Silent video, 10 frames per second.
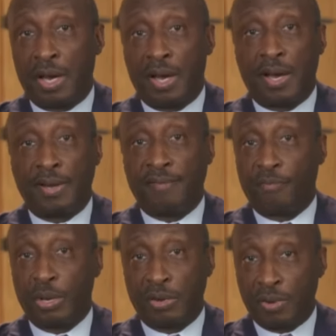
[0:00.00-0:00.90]
And
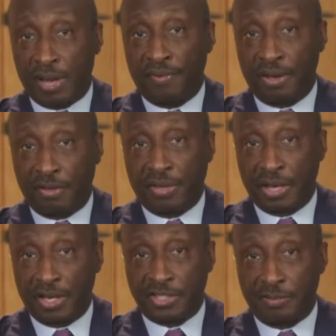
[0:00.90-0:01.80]
if we don't have healthy
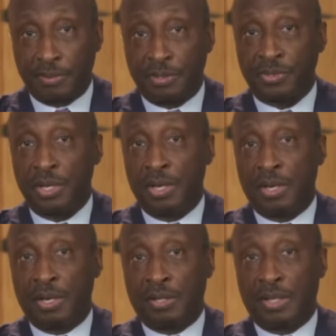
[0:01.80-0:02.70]
customers,
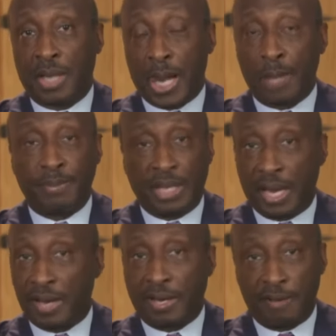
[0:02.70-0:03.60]
the economy
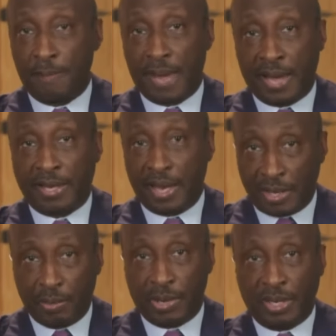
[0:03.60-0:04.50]
can't come back
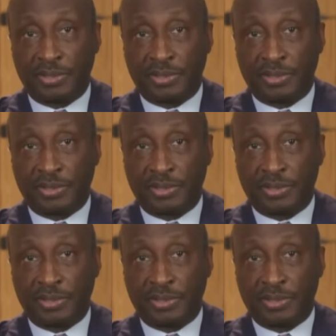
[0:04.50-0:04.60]
anyway.